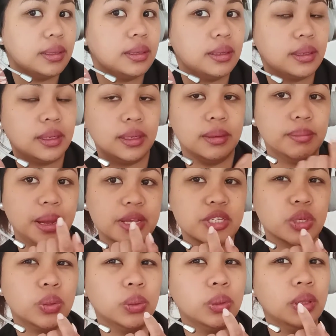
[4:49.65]
in my
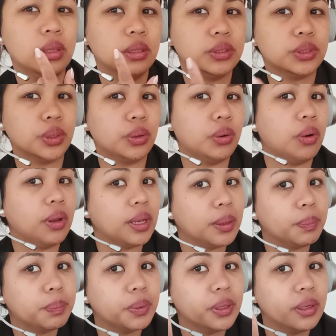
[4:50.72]
school. So only
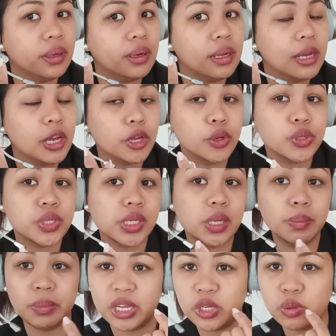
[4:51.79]
pearl, usually
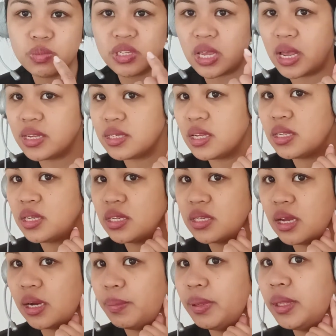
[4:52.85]
medium size. This is
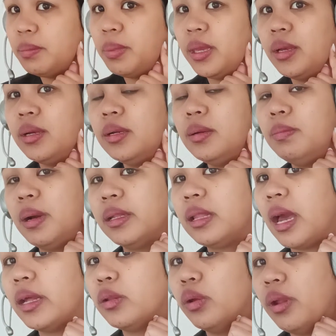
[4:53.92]
a bit bigger, but
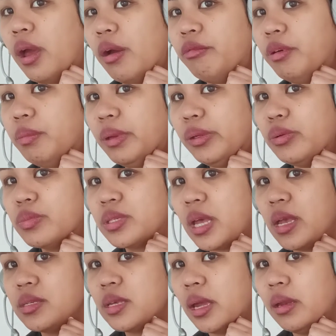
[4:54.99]
I don't have a medium
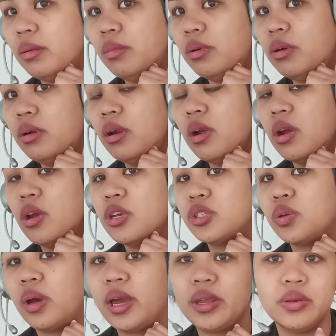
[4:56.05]
size anymore.
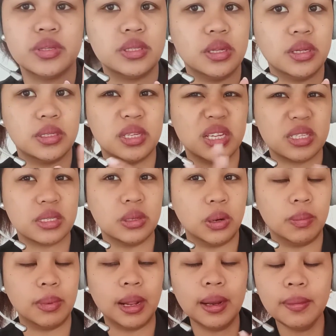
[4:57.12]
So I use this. It's
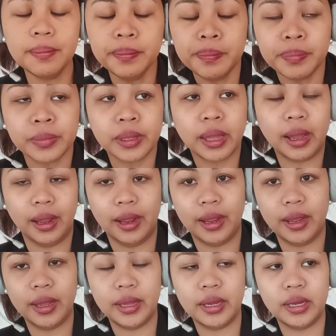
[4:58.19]
normal.
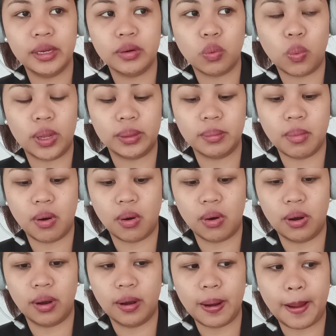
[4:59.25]
And what
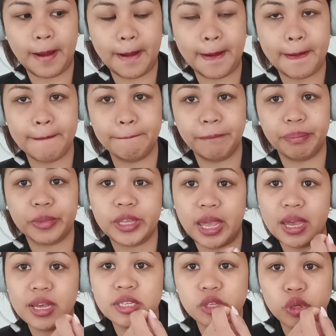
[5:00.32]
more? Um,
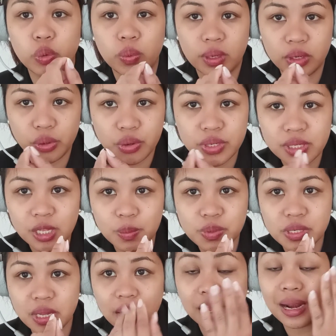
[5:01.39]
yes, you will use
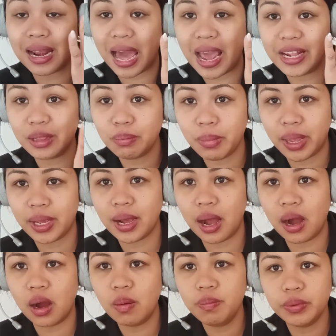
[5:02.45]
lipstick, light
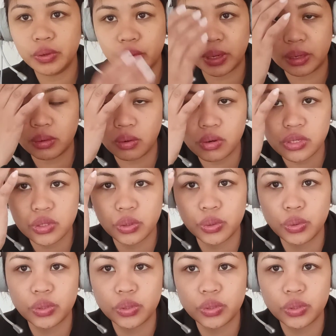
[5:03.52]
makeup. You can also use